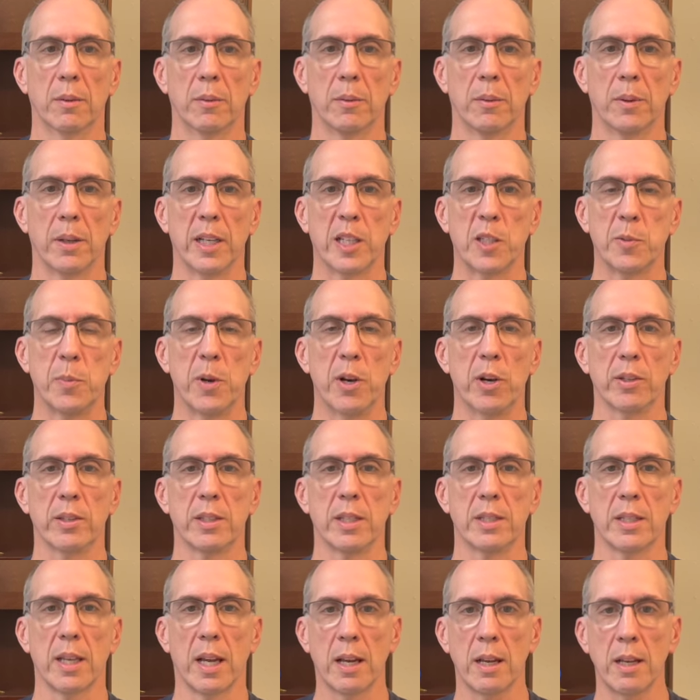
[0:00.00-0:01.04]

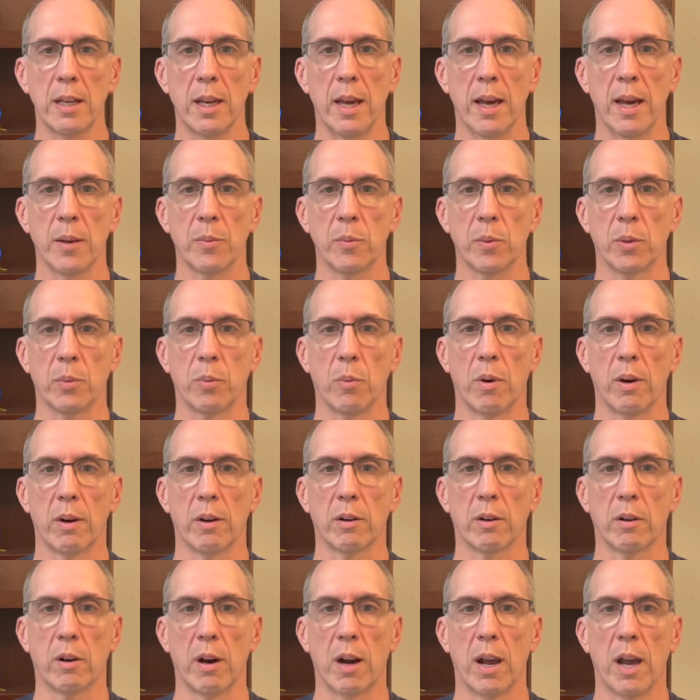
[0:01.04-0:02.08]
experiences I had with
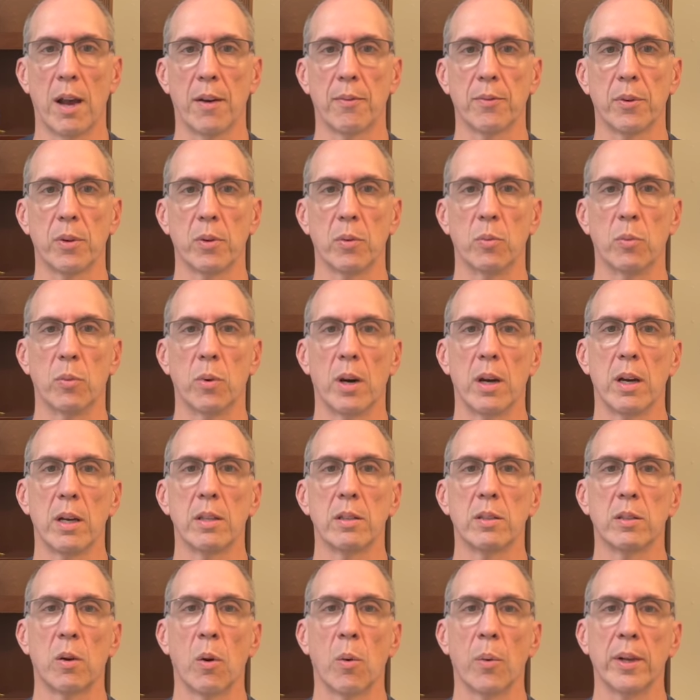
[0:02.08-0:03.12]
watercraft
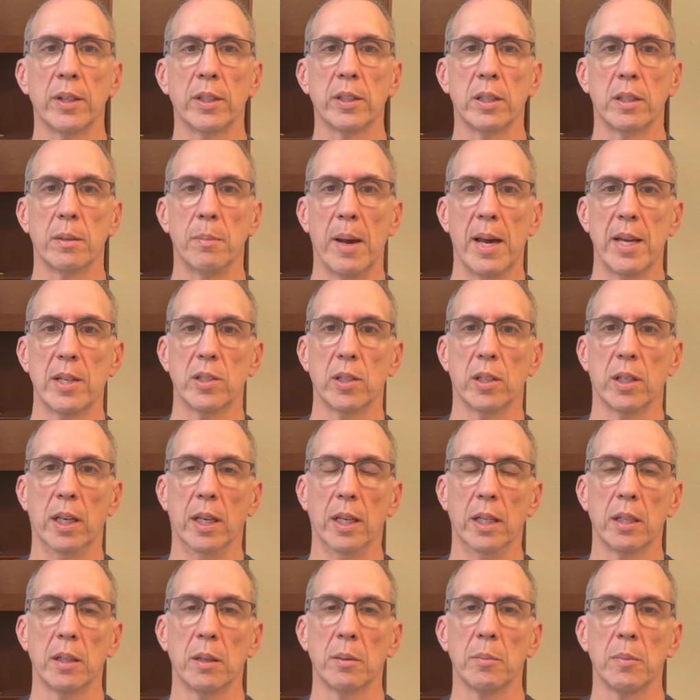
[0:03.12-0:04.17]
was going to the Magic
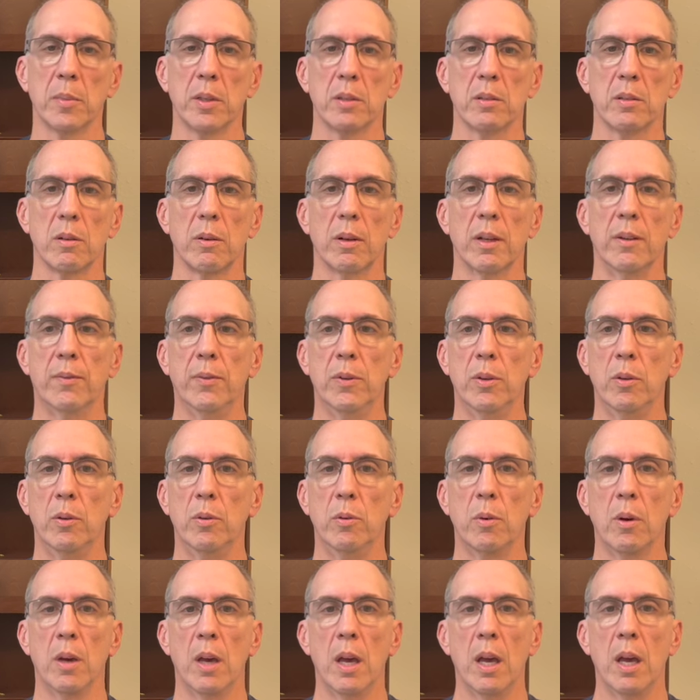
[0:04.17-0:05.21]
Kingdom. So if
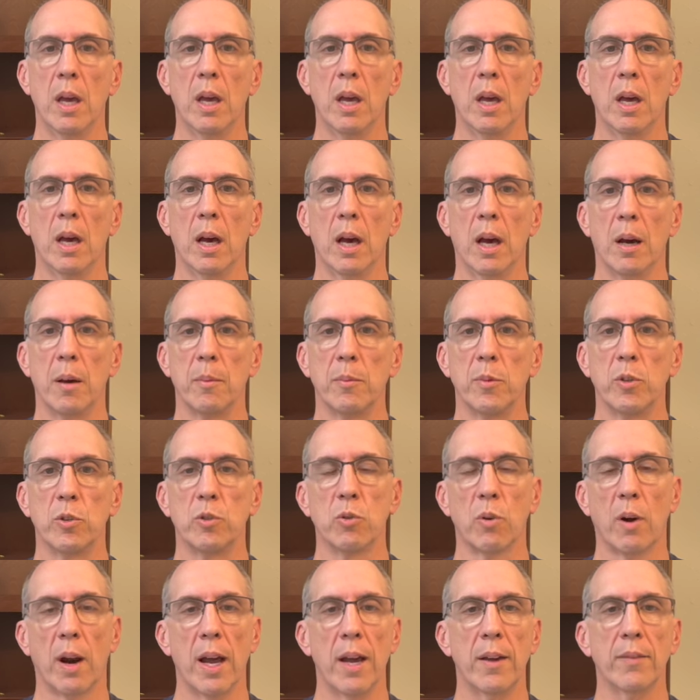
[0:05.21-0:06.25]
you
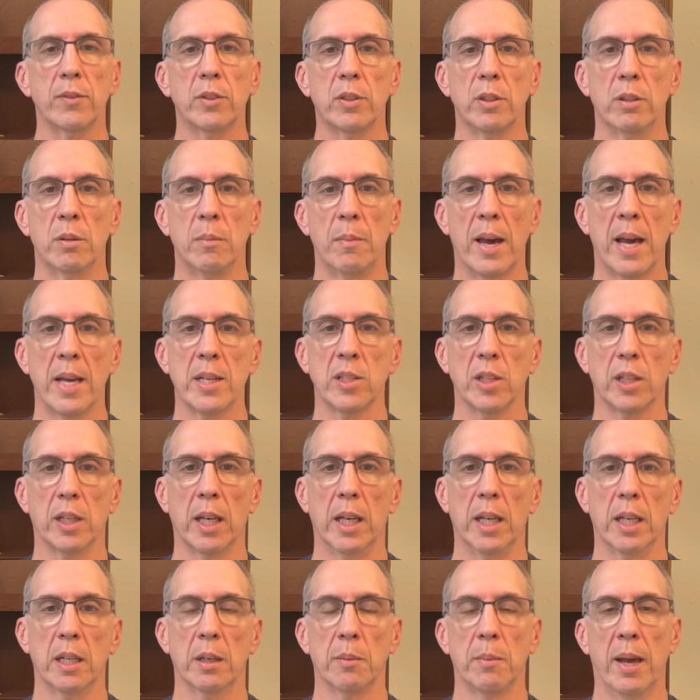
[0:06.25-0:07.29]
drive to the Magic
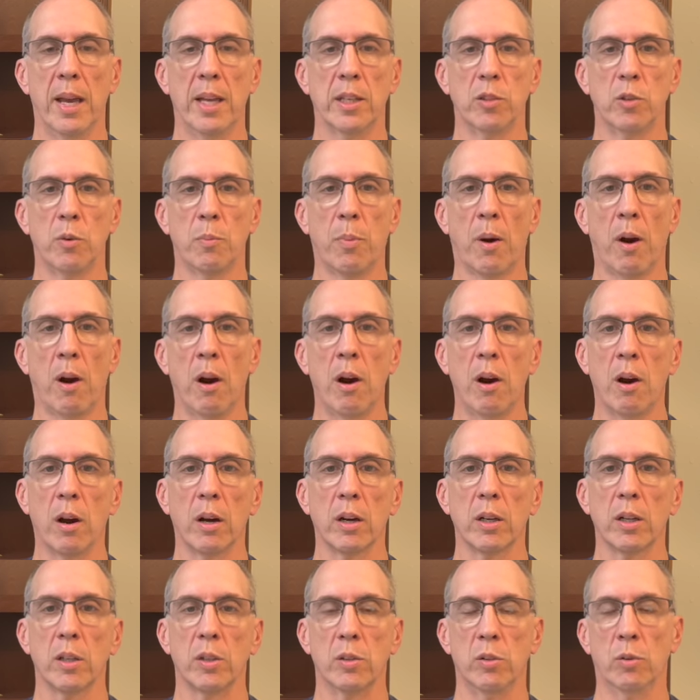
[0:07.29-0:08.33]
Kingdom and you'll
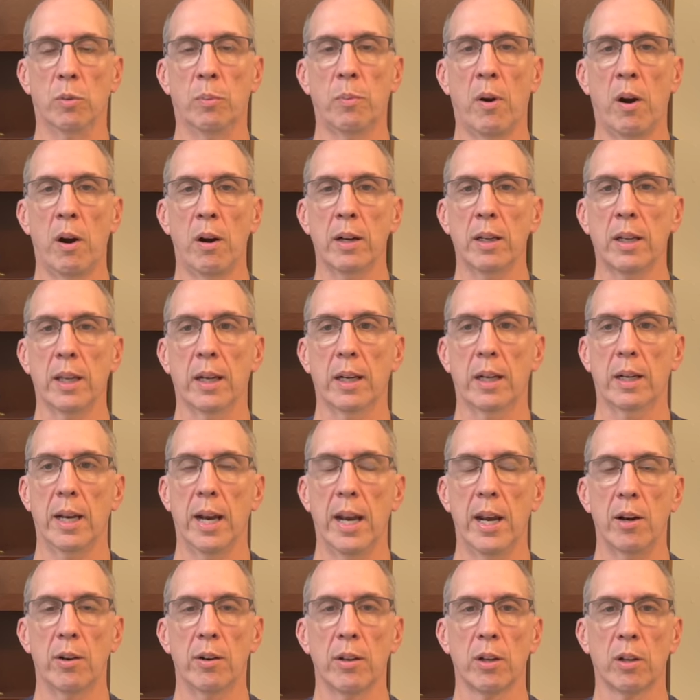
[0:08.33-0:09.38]
park at an
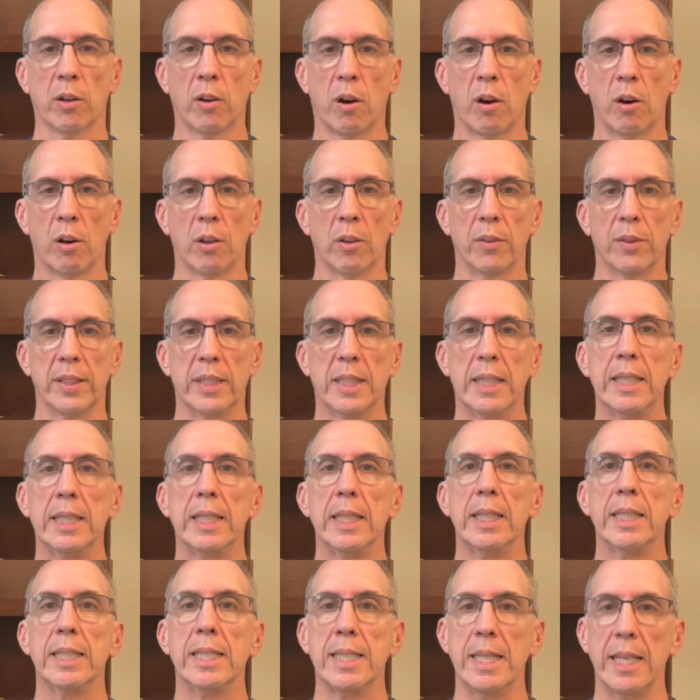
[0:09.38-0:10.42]
area called the
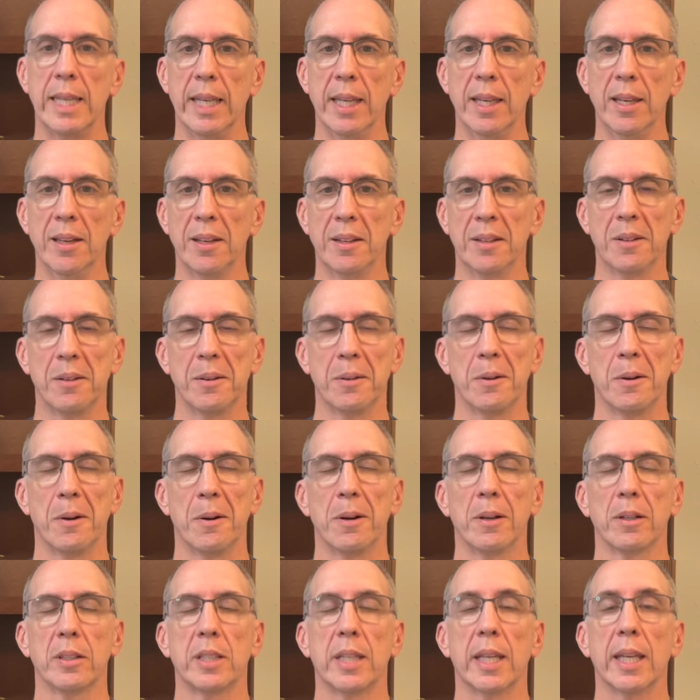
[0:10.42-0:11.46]
TTC,
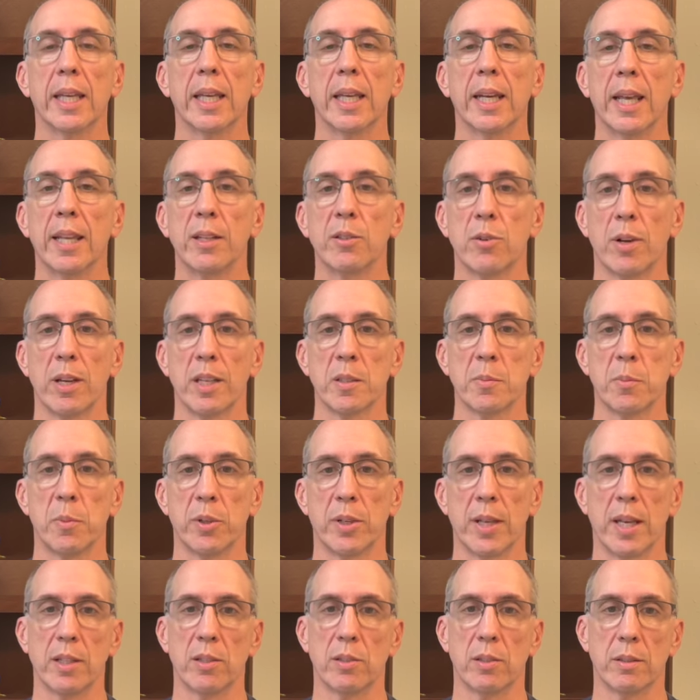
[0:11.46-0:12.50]
or Ticket and
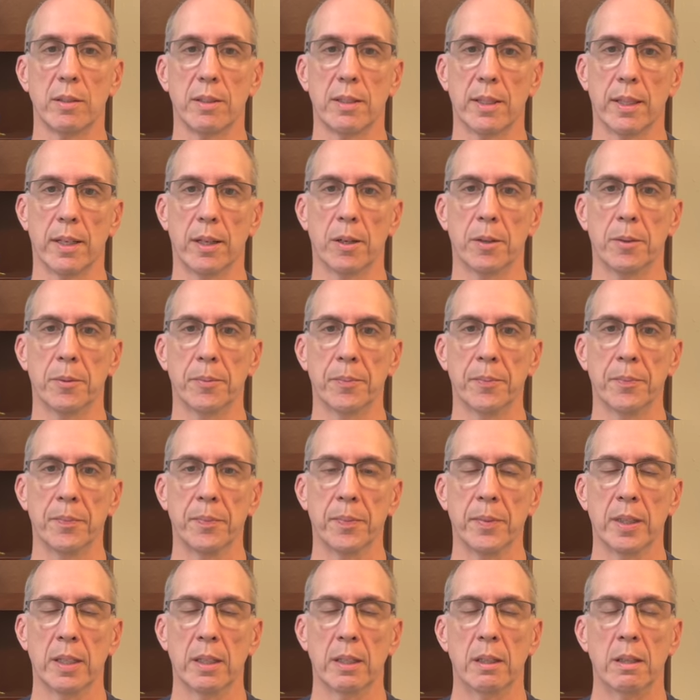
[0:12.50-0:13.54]
Transportation Center.
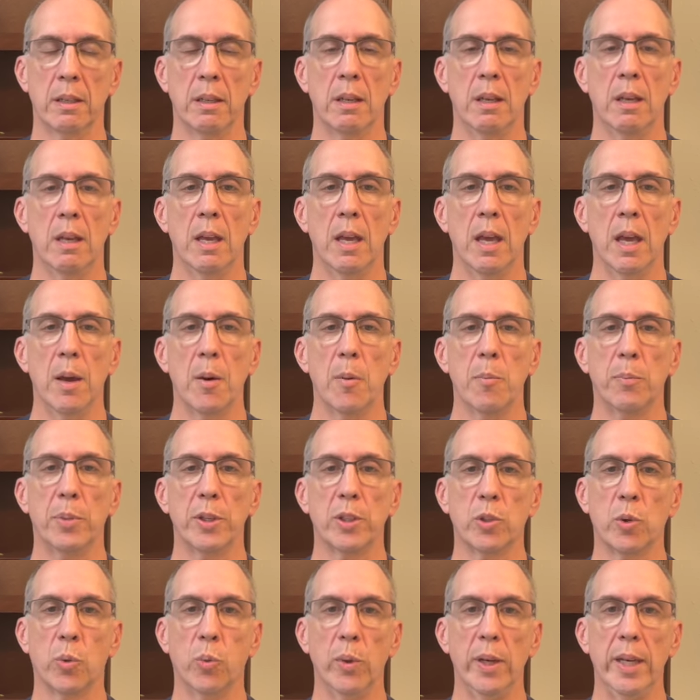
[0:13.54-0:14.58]

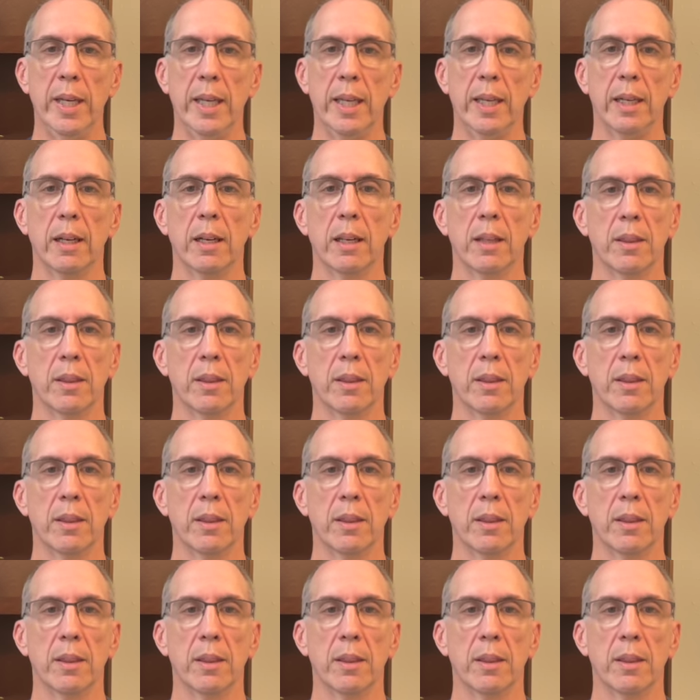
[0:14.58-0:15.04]
Between